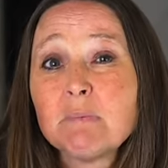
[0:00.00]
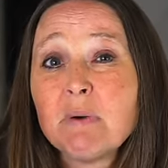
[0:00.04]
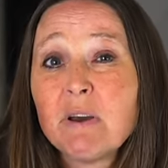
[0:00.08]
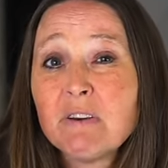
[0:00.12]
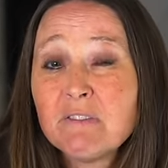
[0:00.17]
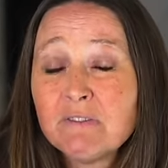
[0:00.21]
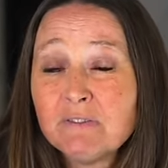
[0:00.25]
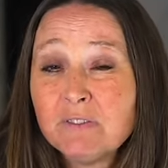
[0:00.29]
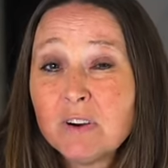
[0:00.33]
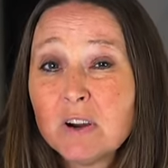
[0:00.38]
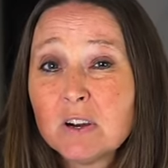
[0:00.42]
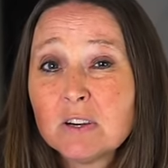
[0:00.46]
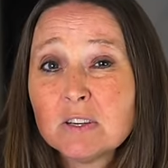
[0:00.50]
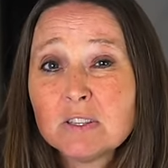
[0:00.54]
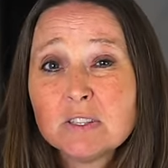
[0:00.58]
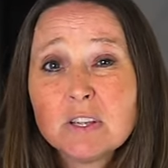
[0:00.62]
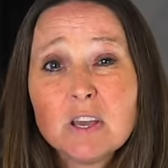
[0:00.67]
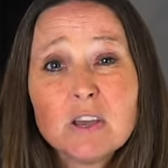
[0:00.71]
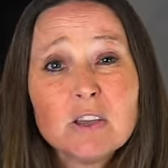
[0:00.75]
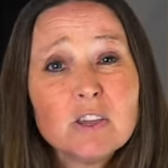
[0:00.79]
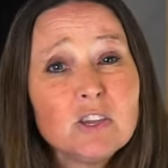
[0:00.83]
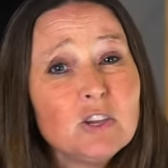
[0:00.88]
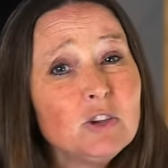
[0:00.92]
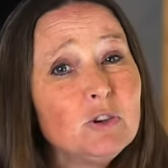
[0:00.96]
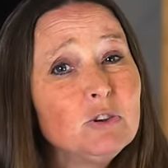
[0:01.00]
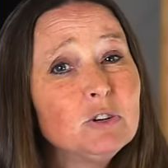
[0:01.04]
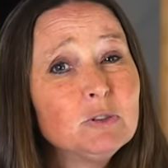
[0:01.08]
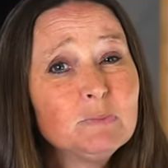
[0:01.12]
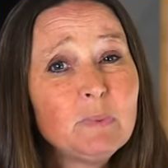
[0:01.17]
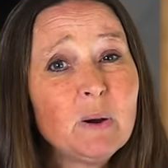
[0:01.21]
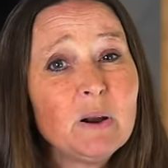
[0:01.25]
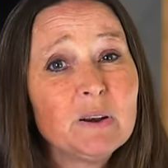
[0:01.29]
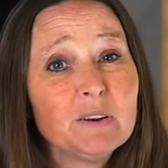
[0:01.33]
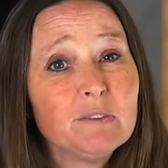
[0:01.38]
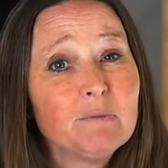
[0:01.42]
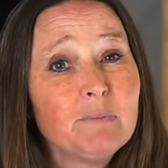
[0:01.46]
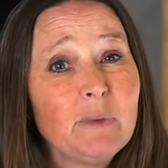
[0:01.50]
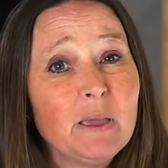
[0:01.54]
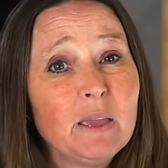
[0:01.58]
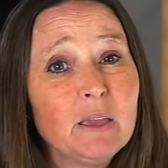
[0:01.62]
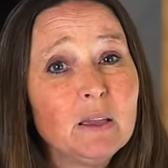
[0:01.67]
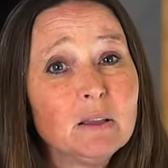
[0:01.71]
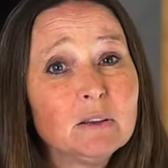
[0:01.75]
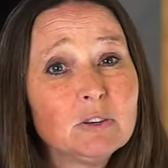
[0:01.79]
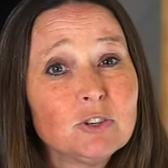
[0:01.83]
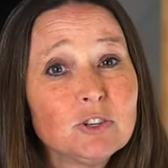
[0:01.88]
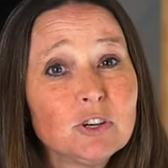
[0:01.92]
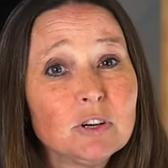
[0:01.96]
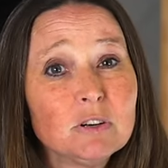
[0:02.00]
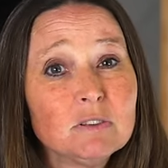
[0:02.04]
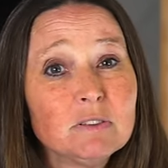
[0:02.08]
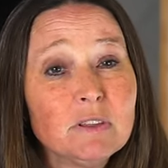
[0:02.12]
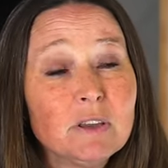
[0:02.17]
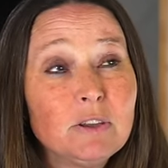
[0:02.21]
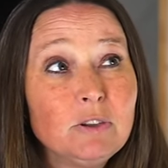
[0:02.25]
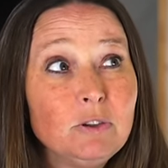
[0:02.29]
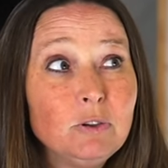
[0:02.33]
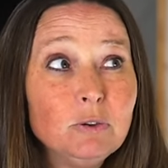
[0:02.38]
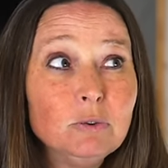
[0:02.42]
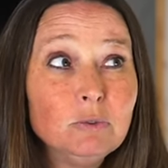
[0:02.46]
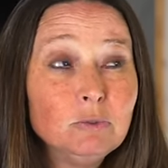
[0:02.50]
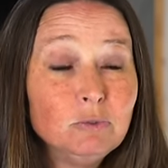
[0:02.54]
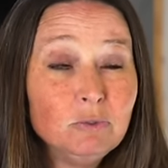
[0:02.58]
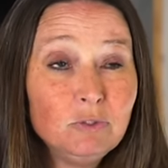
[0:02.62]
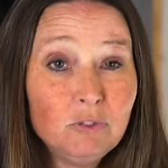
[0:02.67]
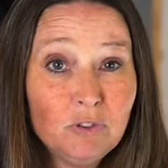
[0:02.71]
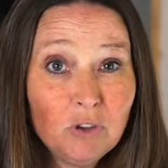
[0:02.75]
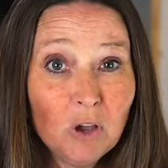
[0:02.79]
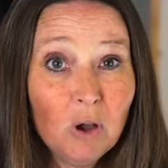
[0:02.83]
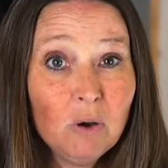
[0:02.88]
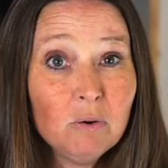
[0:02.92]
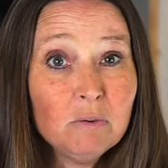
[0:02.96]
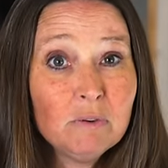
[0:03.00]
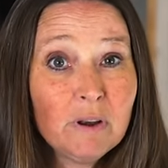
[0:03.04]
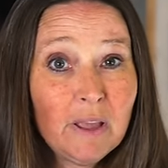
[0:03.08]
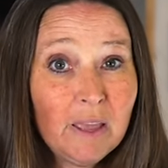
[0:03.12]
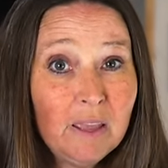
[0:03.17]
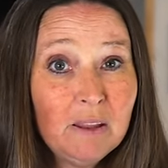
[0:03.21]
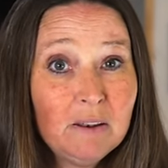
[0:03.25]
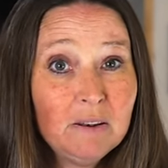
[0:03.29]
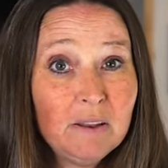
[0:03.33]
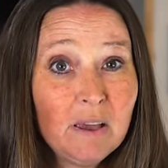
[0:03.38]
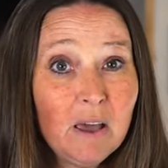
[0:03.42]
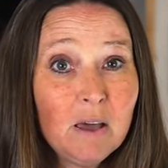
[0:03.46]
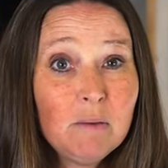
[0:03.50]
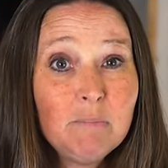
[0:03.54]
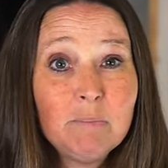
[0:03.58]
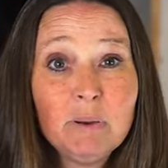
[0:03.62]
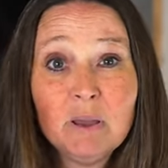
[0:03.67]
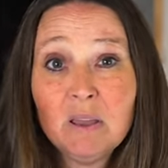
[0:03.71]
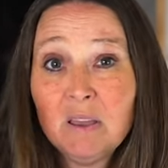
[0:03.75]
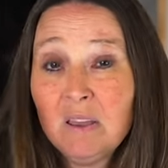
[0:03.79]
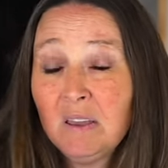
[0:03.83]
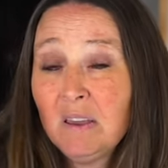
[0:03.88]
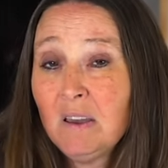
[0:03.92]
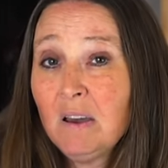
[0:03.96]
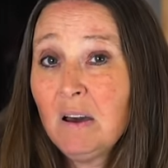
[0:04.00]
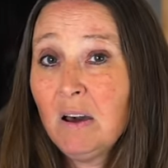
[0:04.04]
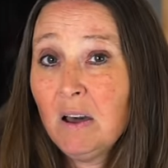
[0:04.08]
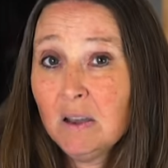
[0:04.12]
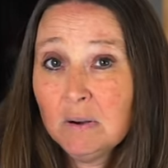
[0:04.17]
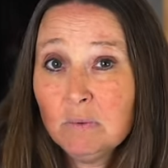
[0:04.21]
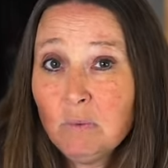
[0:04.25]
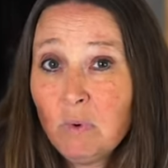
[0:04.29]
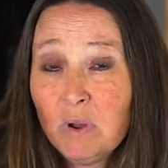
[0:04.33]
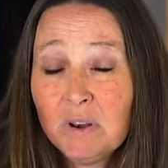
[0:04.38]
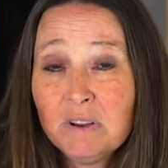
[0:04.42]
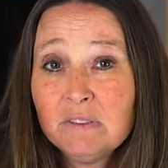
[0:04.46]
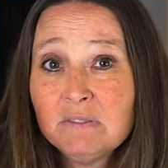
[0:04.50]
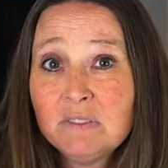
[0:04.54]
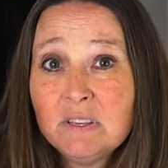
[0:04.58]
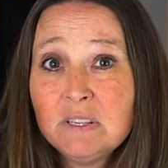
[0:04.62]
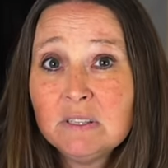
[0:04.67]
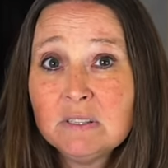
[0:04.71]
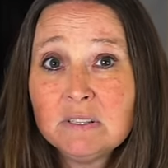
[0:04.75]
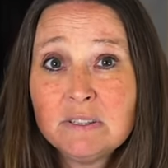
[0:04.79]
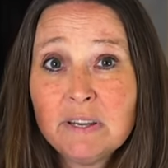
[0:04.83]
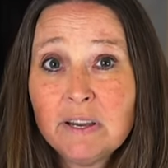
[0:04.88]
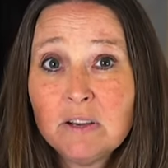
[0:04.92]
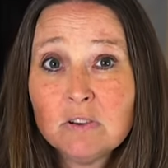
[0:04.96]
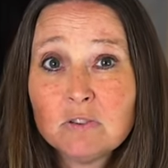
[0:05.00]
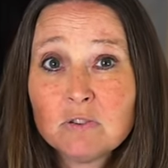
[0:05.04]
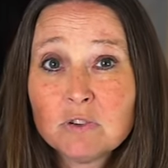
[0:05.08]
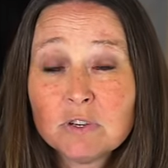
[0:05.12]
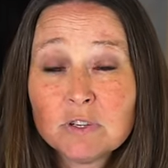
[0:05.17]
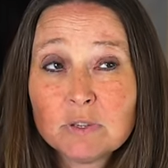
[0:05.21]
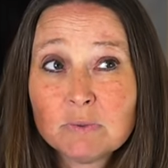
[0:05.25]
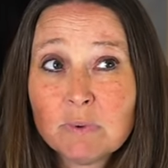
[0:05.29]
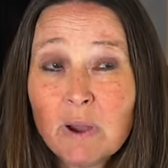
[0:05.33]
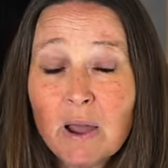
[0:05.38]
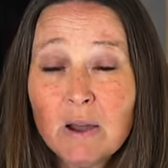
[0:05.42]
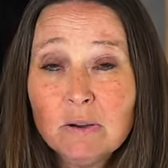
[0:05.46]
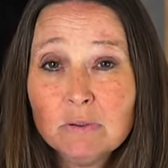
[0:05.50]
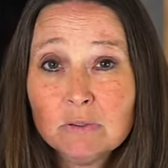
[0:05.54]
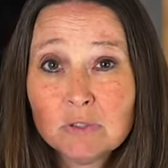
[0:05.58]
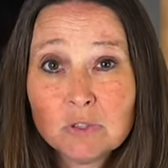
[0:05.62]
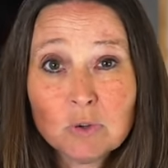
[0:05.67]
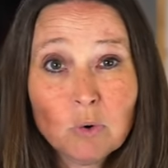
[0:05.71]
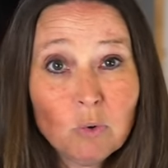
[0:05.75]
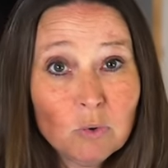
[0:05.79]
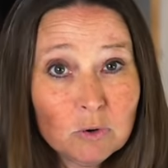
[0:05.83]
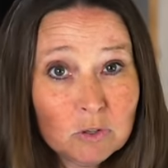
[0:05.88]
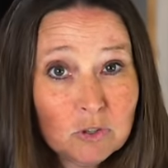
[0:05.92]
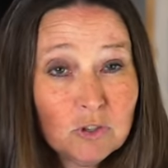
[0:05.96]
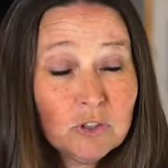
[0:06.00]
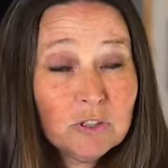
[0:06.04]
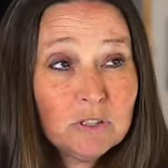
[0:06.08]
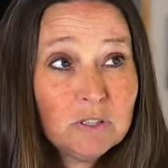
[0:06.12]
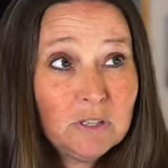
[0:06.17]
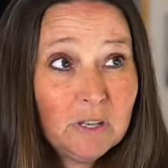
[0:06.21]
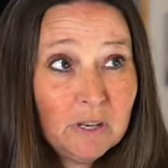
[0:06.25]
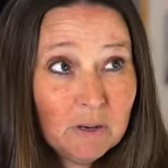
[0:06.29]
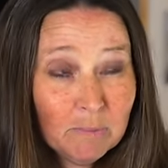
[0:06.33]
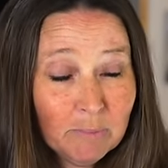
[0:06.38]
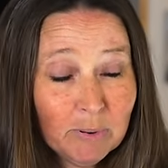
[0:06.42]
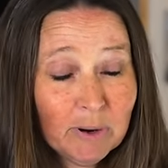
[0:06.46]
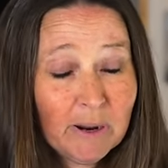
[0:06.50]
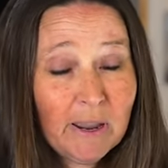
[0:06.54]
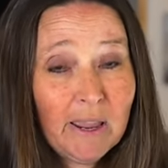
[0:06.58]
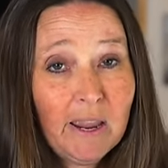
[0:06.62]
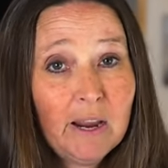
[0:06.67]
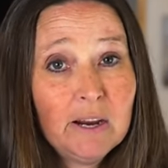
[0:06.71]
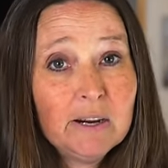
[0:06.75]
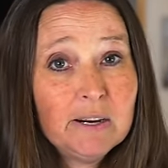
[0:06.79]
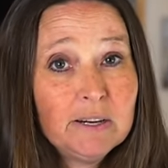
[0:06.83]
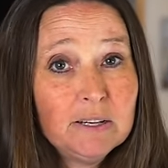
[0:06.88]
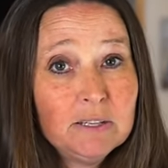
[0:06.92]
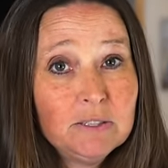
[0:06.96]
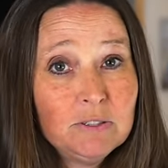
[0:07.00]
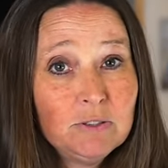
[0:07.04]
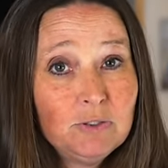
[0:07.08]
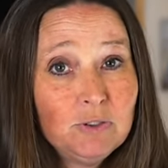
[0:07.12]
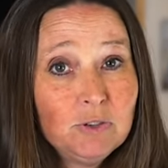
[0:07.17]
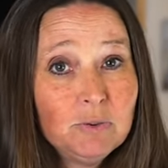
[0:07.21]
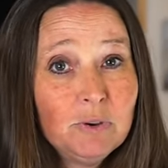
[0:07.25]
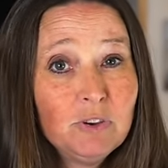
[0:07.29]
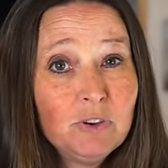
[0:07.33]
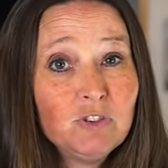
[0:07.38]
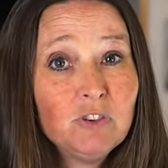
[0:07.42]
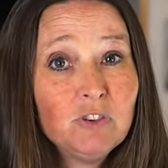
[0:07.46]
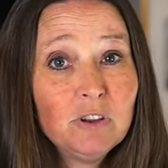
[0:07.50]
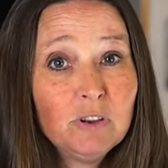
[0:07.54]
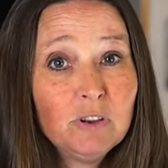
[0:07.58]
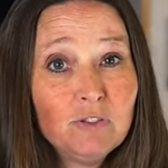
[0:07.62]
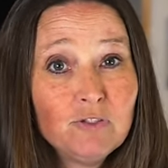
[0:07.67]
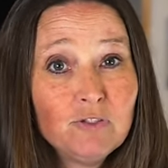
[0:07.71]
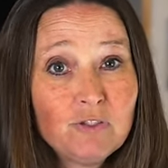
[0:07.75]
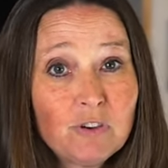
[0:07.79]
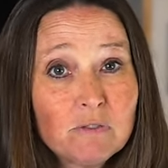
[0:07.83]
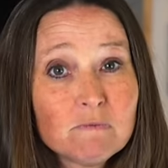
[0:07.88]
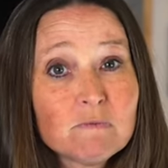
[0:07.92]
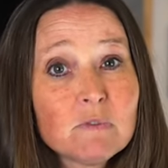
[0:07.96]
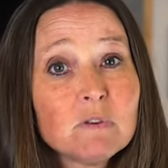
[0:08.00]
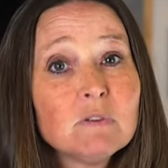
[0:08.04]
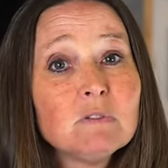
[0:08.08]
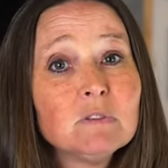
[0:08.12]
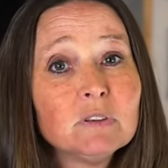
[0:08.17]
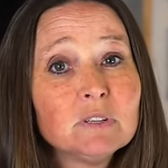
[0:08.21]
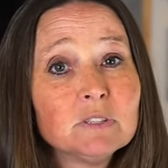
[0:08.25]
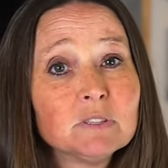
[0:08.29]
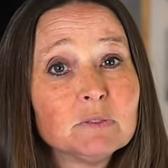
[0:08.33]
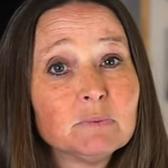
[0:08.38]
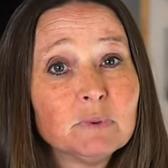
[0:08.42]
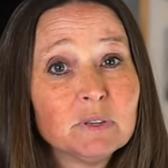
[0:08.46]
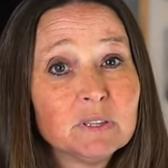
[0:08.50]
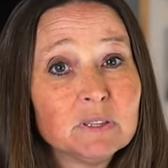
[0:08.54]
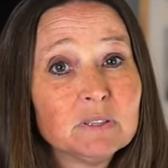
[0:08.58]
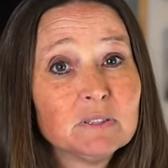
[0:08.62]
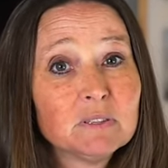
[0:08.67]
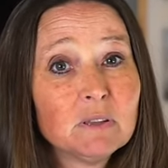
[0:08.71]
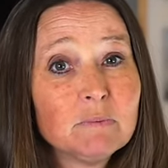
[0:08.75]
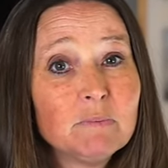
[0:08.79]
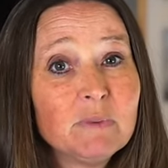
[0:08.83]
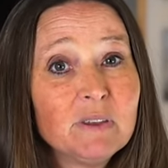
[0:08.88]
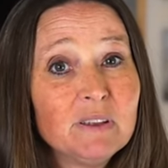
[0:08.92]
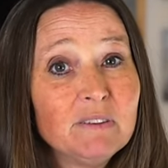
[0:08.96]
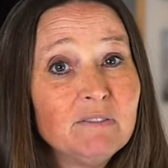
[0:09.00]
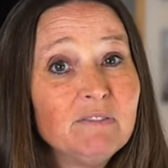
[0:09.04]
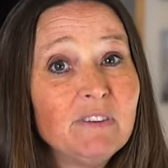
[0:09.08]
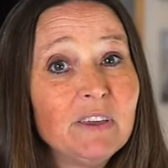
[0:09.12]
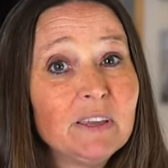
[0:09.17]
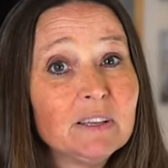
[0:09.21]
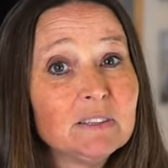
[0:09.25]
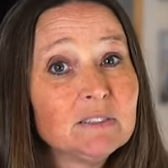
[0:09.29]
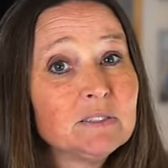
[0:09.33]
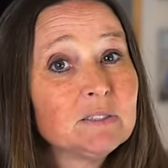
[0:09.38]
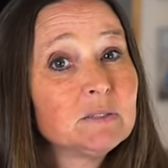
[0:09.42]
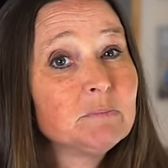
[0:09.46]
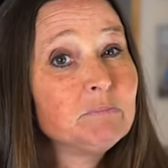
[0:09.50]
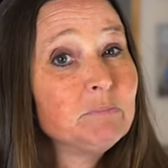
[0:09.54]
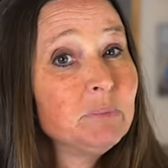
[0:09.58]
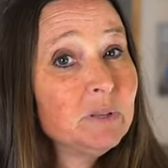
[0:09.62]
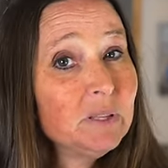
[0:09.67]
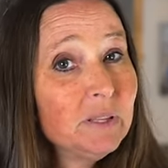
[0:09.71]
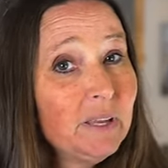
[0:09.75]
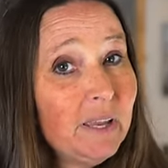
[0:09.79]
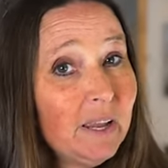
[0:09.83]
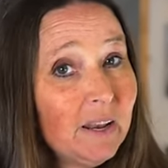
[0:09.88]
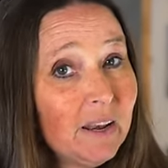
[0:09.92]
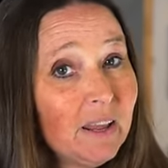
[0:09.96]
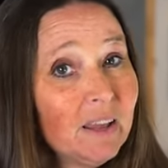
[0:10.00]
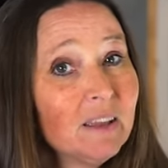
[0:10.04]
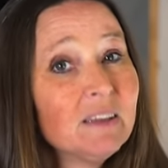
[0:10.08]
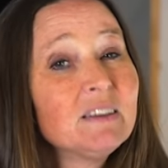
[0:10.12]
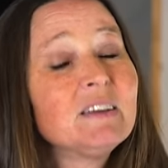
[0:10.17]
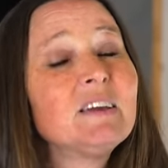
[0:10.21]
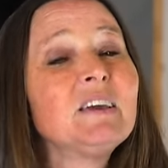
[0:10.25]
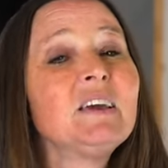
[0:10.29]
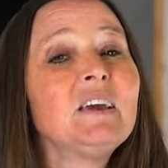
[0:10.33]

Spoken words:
but first, a huge part of making sure that you don't end up on one of these dangerous routes or just in a precarious situation in general is with some advanced planning.